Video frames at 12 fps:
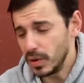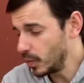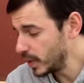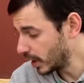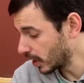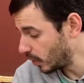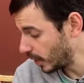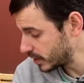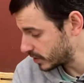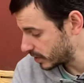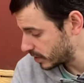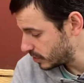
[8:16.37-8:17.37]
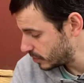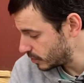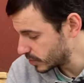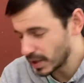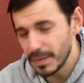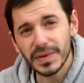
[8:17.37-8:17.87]
We are going to do
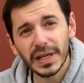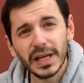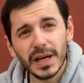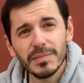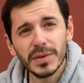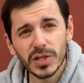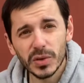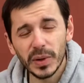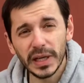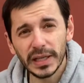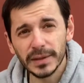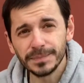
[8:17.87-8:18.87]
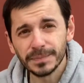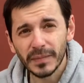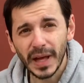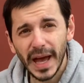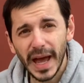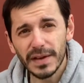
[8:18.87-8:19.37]
something in between
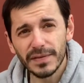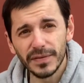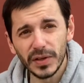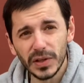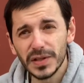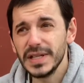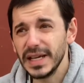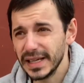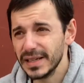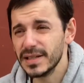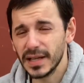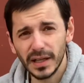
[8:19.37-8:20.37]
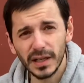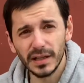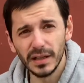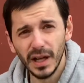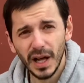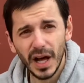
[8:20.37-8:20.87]
a full dig and
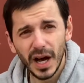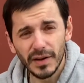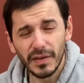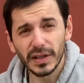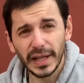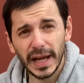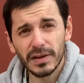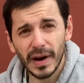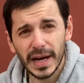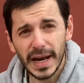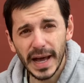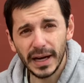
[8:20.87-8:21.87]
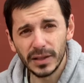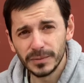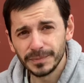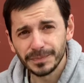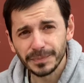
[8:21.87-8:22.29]
till of our land right now